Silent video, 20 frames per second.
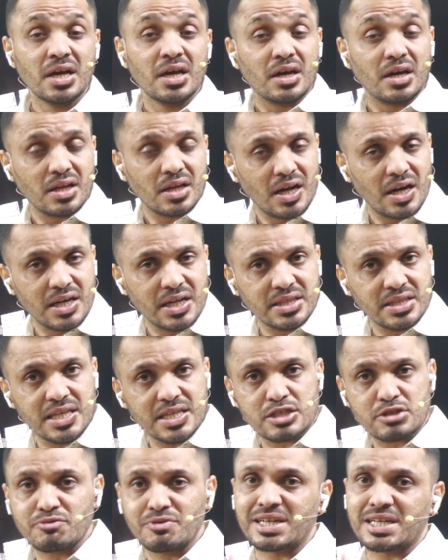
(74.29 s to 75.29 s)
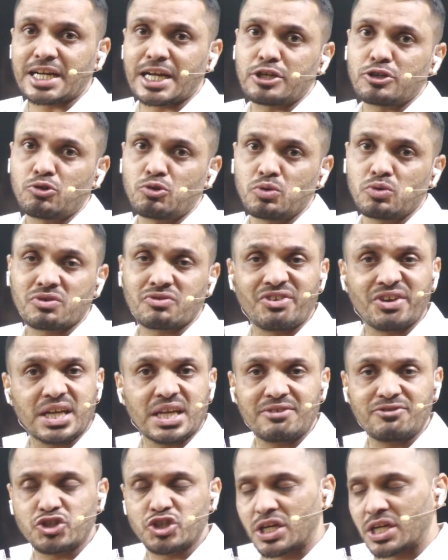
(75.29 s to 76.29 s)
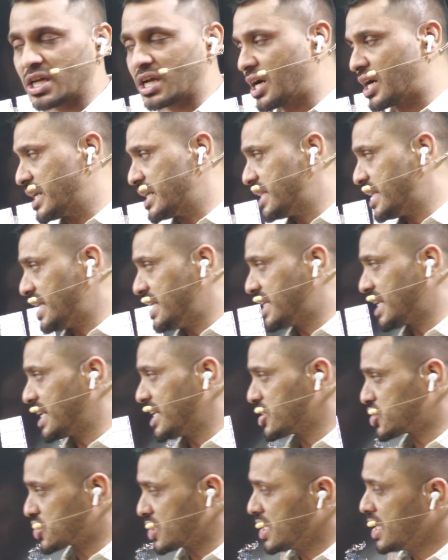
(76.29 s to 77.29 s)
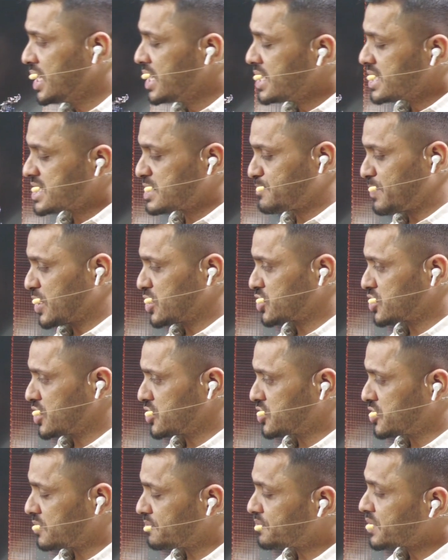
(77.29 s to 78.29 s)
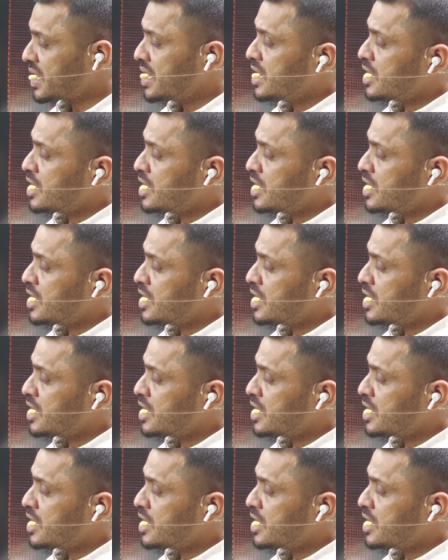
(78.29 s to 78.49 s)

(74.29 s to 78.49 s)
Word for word: Regarding this, we'll try to do quick revision regarding the International Space Station.